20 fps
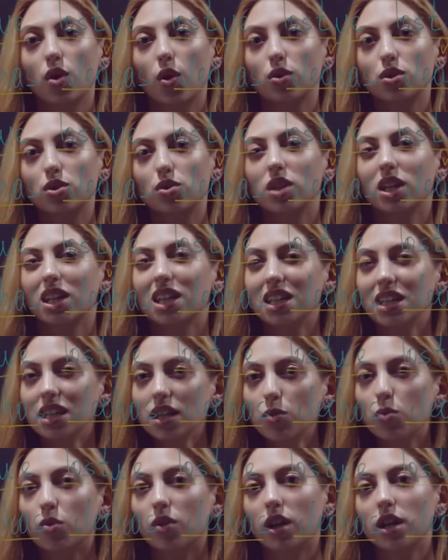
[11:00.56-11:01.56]
go to the
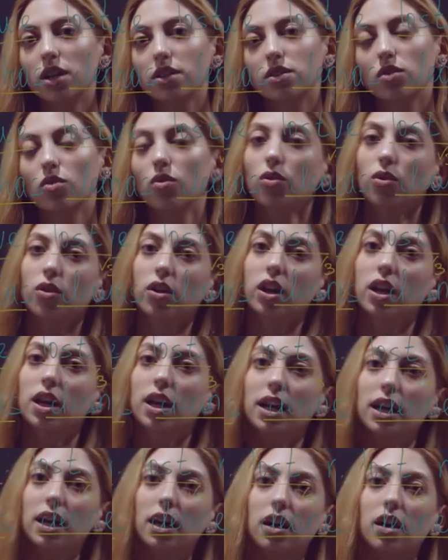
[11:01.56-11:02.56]
keywords, or
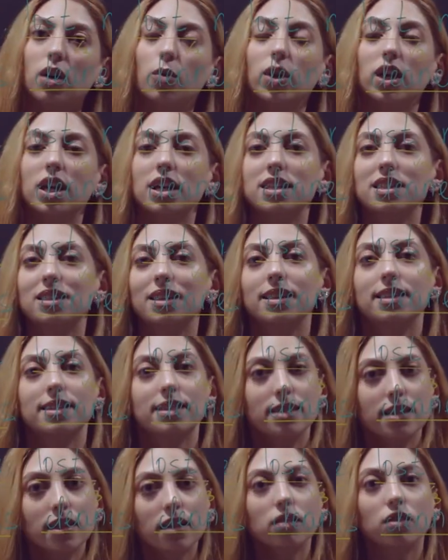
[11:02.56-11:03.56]
we can say
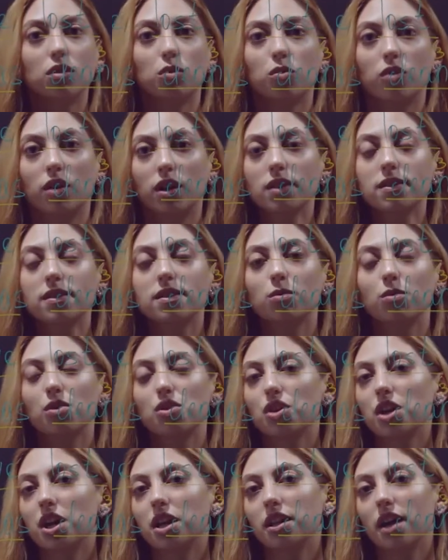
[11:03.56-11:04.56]
signal words,
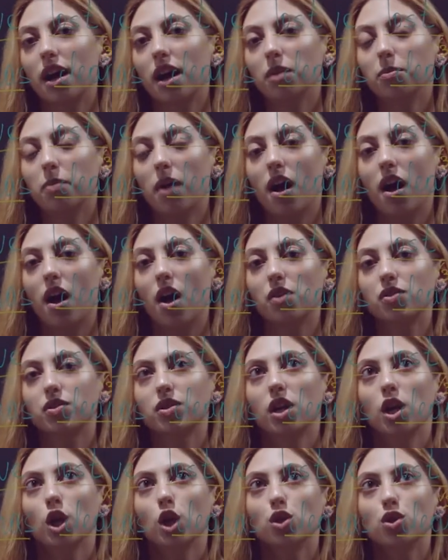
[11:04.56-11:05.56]
which can help
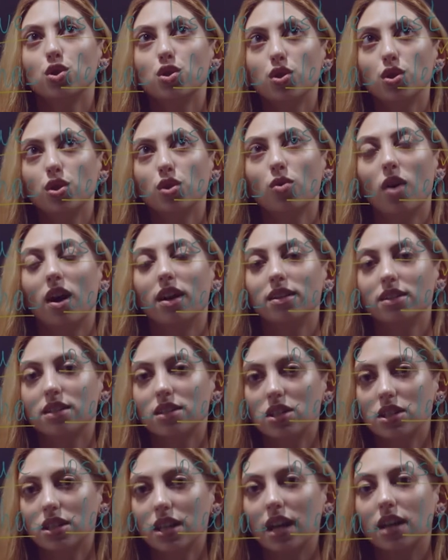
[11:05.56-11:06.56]
us to
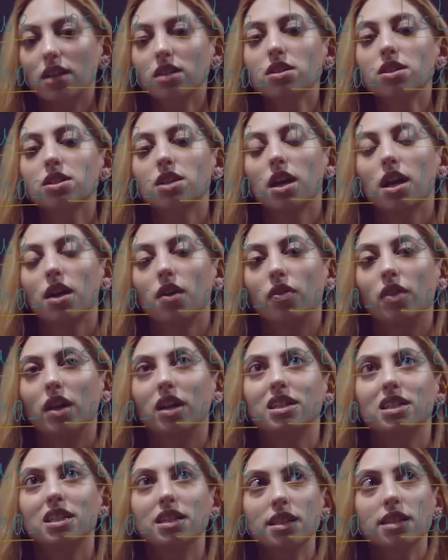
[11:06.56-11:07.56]
understand
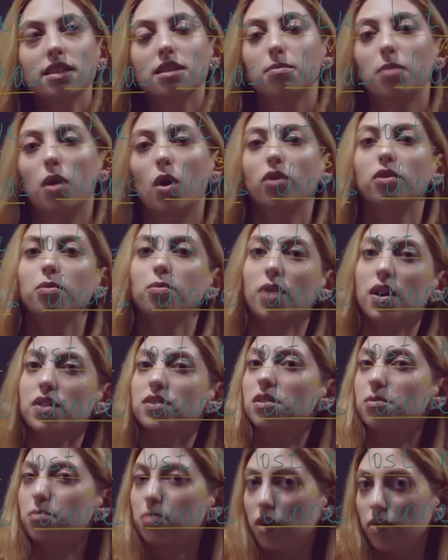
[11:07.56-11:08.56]
that this is about
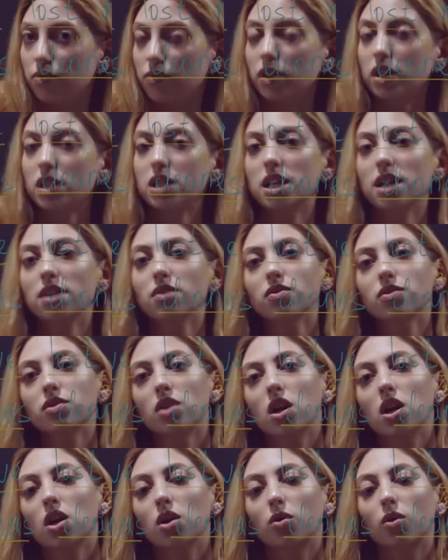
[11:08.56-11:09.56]
present perfect tense,
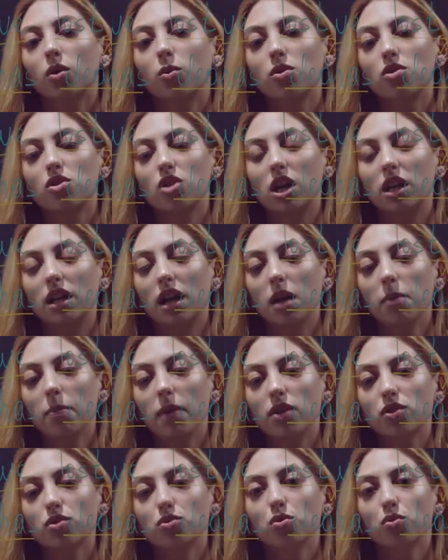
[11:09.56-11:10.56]
or which can help
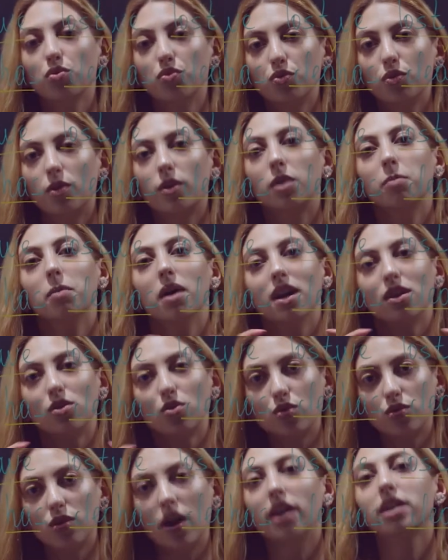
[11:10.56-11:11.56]
us to form
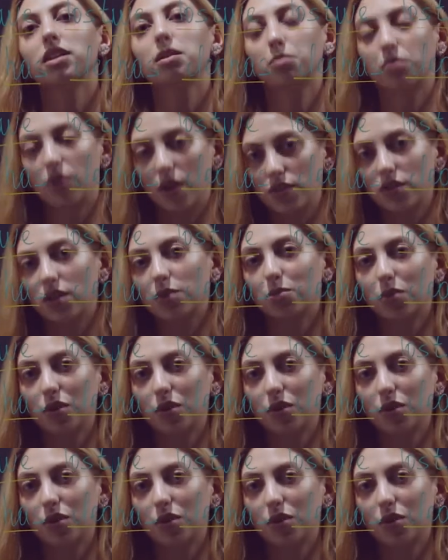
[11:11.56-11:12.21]
right present